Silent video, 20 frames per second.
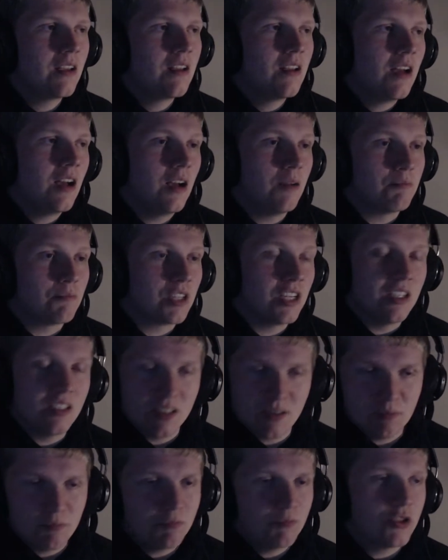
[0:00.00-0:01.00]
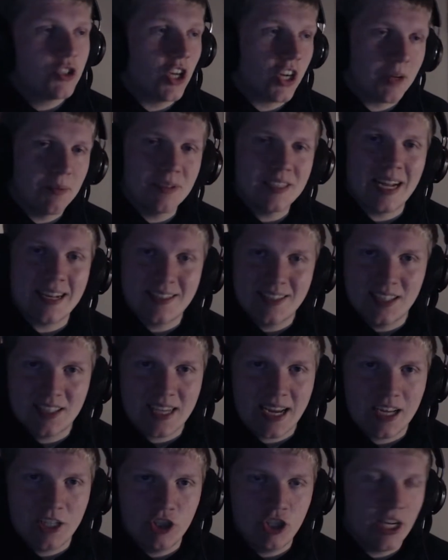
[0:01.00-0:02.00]
because circumstances
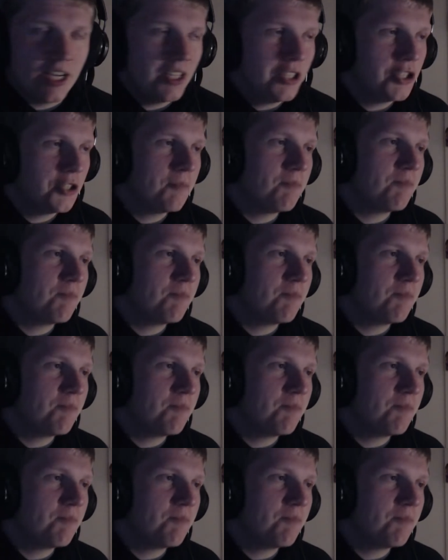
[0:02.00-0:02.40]
can change.